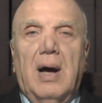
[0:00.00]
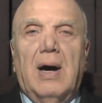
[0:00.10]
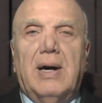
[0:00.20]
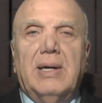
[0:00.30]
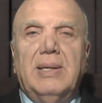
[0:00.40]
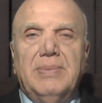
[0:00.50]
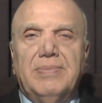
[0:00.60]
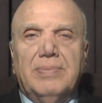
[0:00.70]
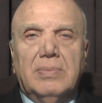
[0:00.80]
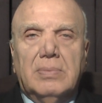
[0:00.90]
Hi,
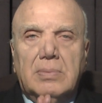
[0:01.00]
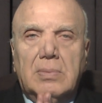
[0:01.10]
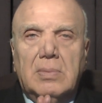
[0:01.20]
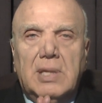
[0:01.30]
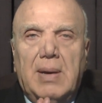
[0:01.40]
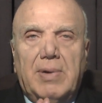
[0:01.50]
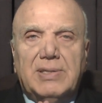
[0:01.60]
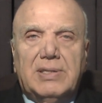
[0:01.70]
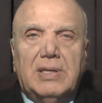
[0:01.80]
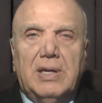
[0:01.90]

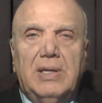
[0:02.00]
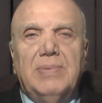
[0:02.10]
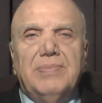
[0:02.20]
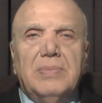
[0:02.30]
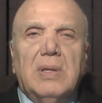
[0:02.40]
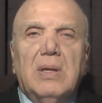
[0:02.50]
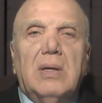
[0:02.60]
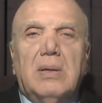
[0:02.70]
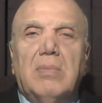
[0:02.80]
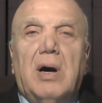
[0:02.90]
namaste.
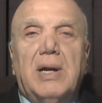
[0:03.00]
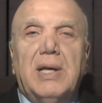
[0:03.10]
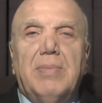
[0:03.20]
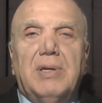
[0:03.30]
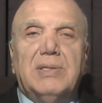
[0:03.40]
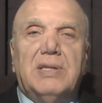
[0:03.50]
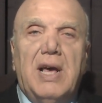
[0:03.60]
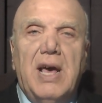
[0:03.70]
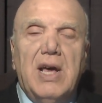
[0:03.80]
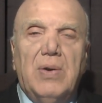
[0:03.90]
My name is
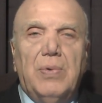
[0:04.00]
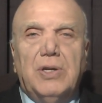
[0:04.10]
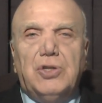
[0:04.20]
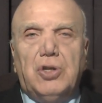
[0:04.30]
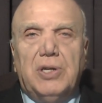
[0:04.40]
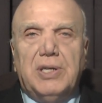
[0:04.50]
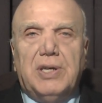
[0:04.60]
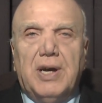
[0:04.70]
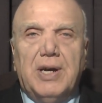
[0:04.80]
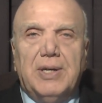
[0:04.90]
Henry
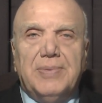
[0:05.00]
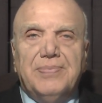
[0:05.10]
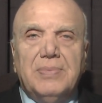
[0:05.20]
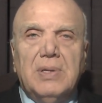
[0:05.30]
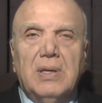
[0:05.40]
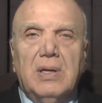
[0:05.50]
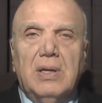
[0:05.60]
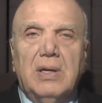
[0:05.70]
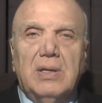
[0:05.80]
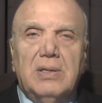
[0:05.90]
Jolicoeur,
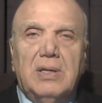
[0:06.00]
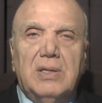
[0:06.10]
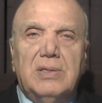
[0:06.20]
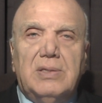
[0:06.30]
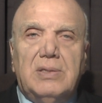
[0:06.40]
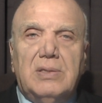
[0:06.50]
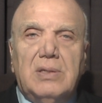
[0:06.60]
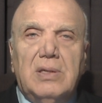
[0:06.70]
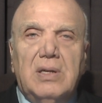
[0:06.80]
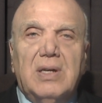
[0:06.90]
and
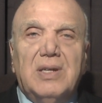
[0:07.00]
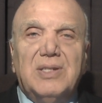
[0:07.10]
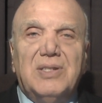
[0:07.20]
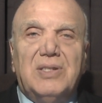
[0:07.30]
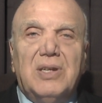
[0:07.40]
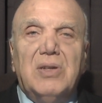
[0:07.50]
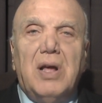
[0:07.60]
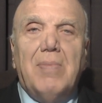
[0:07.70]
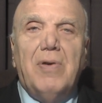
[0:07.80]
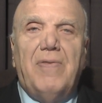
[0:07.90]
this is
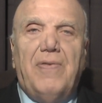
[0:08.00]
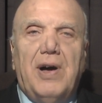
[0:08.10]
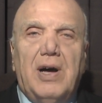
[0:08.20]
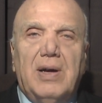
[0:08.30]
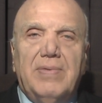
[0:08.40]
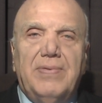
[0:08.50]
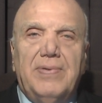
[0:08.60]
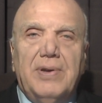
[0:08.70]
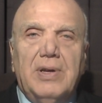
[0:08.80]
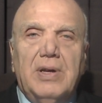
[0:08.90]
number
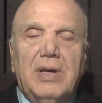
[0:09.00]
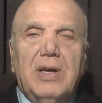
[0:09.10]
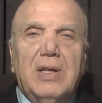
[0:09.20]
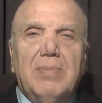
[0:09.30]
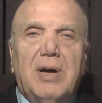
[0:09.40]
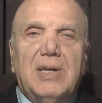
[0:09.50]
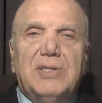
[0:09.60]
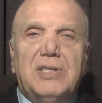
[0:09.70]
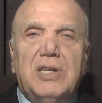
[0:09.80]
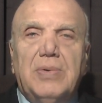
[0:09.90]
five in my
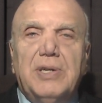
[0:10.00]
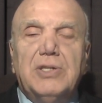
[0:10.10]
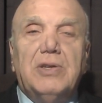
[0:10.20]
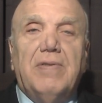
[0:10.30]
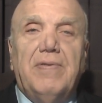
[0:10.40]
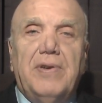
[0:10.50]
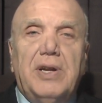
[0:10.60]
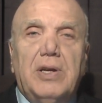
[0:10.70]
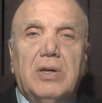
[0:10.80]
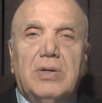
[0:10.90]
series of
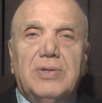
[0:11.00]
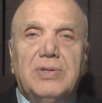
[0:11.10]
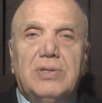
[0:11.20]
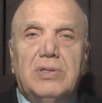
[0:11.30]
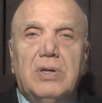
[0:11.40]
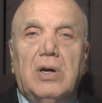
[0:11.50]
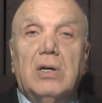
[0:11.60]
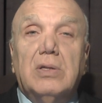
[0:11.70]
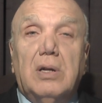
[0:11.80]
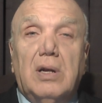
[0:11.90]
videos
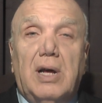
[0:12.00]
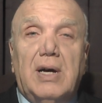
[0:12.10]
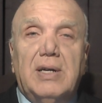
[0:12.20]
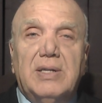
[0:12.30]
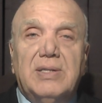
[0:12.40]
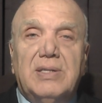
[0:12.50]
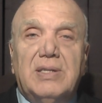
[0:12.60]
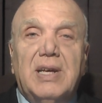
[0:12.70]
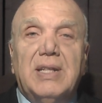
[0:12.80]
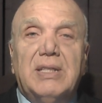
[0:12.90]
on the
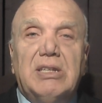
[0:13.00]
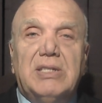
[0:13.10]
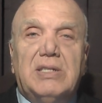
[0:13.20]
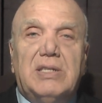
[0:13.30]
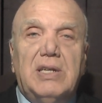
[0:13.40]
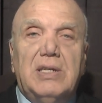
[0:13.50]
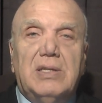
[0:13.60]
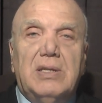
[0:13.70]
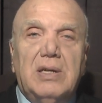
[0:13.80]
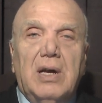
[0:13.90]
lies and
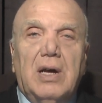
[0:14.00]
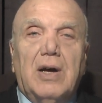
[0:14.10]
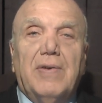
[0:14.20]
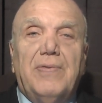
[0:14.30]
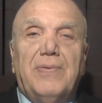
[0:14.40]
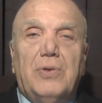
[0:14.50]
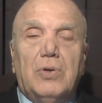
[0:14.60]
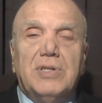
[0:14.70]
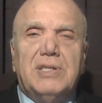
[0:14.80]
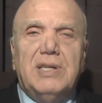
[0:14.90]
deceit of
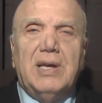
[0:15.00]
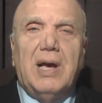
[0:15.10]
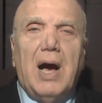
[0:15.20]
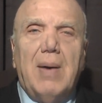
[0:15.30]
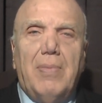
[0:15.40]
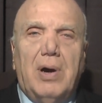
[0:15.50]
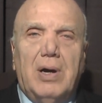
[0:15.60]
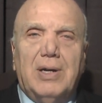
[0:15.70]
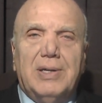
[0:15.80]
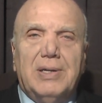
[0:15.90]
Tulsi
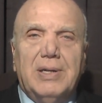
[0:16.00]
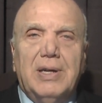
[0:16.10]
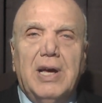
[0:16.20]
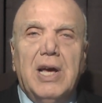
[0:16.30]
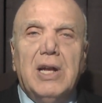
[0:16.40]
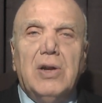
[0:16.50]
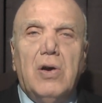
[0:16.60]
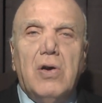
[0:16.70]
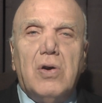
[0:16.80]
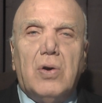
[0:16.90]
Gabbard and
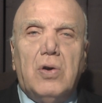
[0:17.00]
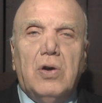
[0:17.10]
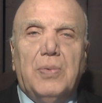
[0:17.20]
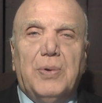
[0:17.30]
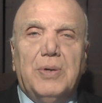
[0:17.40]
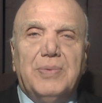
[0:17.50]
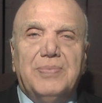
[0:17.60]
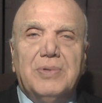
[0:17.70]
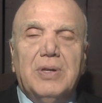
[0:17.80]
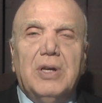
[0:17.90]
her guru,
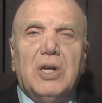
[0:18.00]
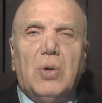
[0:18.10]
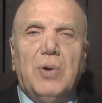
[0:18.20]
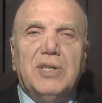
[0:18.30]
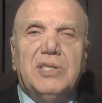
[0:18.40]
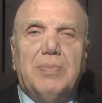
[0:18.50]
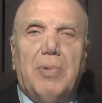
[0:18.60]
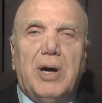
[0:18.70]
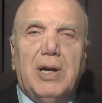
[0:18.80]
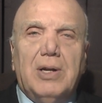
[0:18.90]
Chris
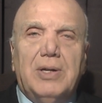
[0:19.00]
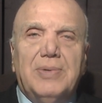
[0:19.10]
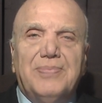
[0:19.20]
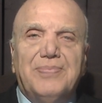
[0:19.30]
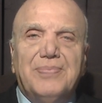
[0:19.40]
Butler.